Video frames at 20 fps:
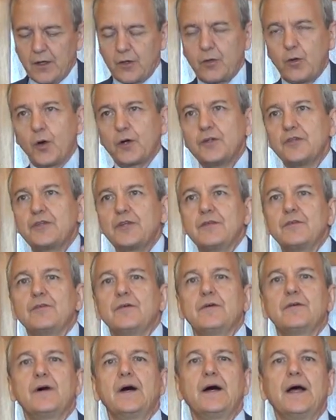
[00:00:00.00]
according
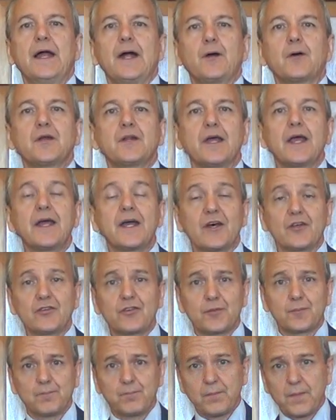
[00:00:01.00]
to uh,
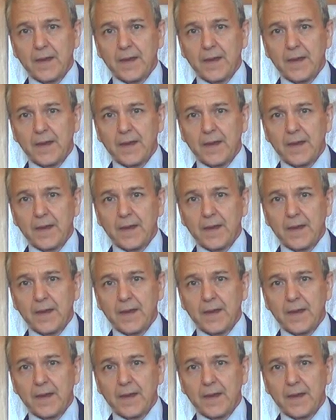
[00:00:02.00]
Irenaeus,